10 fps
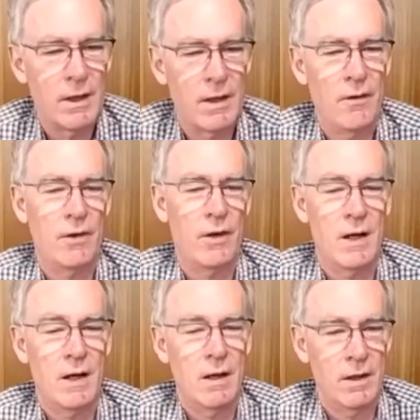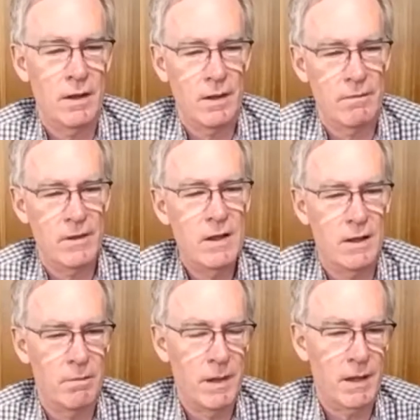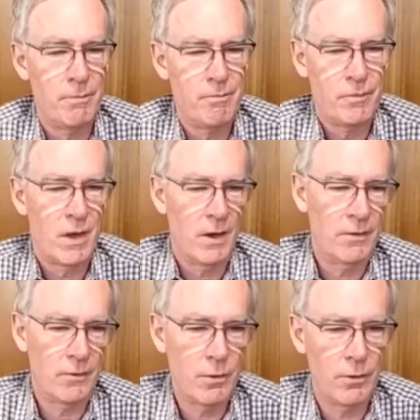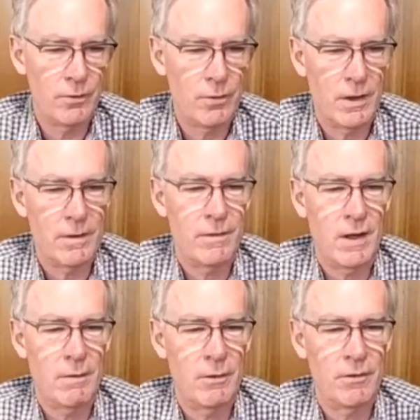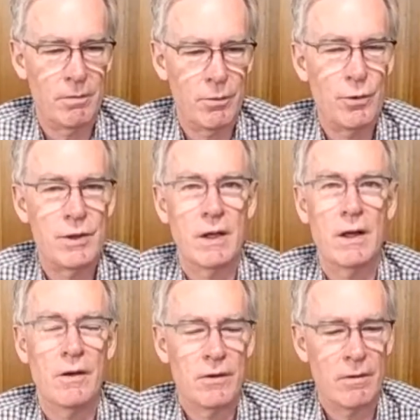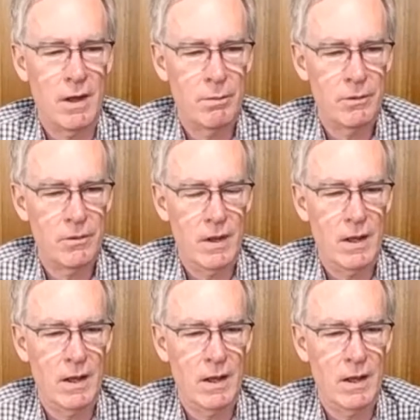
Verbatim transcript: National in their vineyard, but that's of course one of the famous Portuguese grapes.